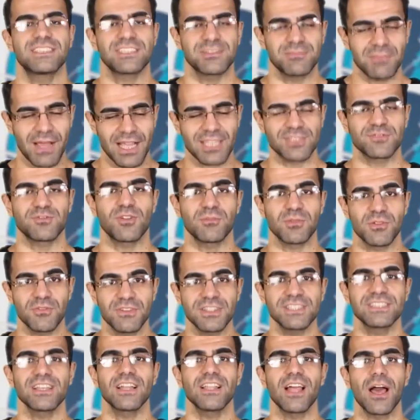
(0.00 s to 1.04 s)
this is Max from the
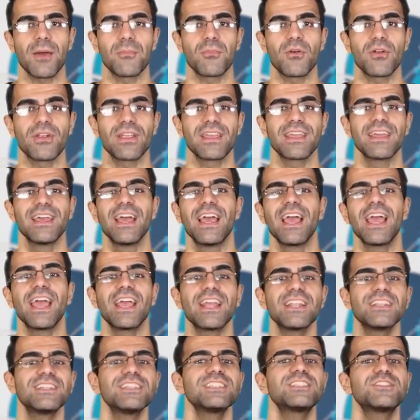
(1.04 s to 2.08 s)
Visa Library.
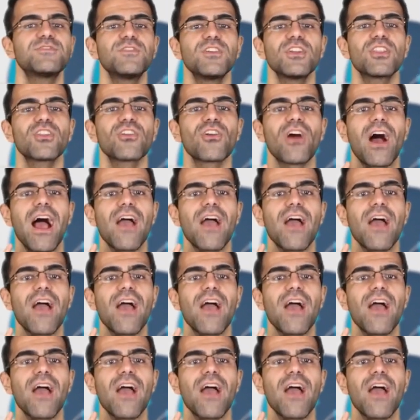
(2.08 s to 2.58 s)
In this video,